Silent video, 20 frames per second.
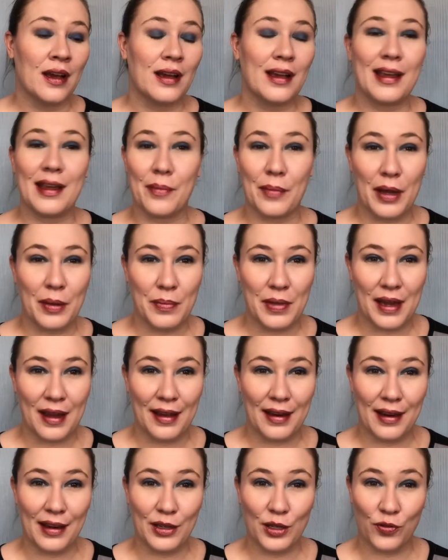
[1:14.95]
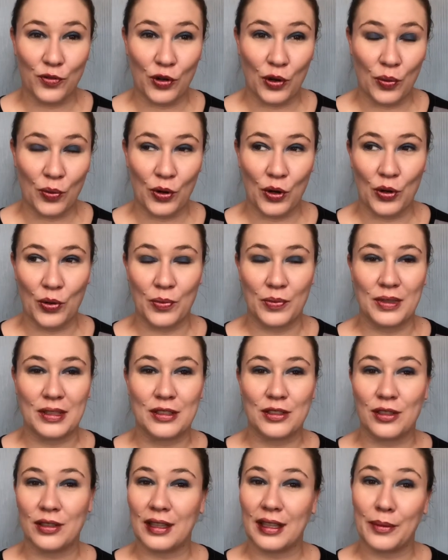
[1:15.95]
It might be in a different room
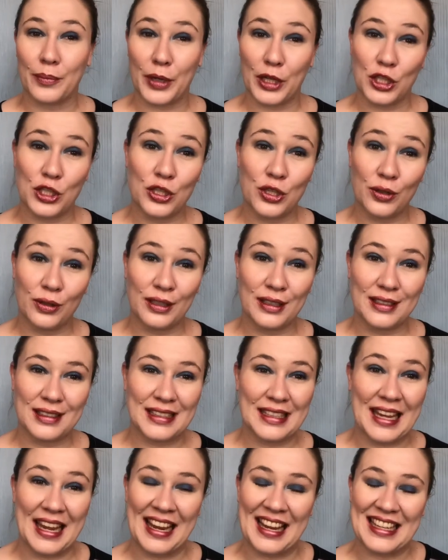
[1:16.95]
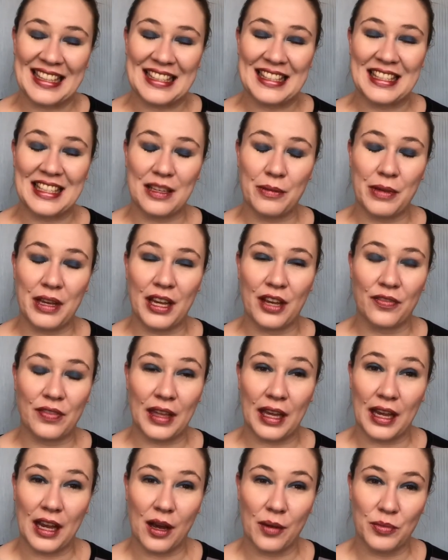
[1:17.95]
so that my students can't see me if they
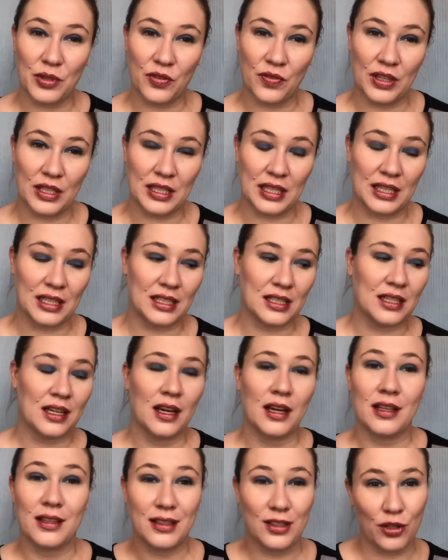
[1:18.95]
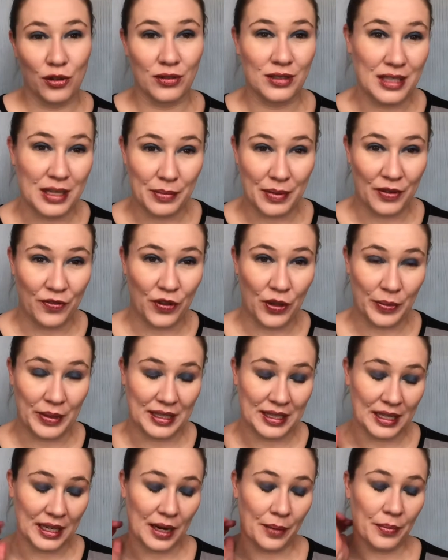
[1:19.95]
come to visit, don't see my filming
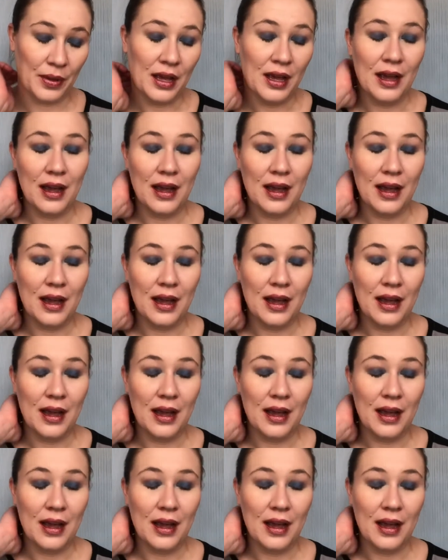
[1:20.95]
setup.